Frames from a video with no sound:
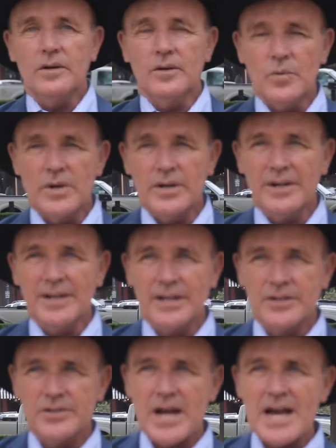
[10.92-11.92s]
when a, uh,
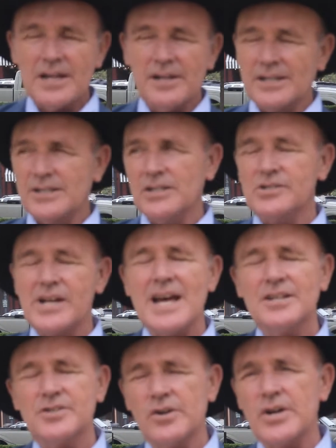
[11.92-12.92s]
da- a uh,
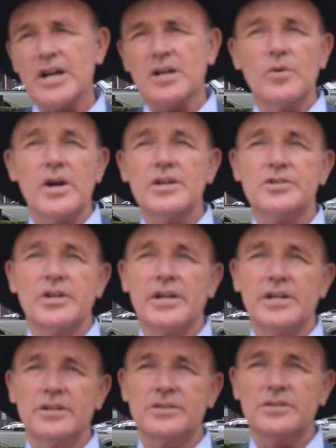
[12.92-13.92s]
disaster declaration
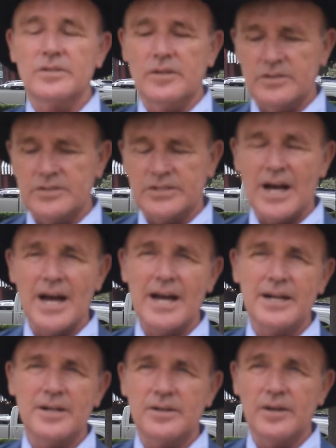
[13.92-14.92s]
is signed,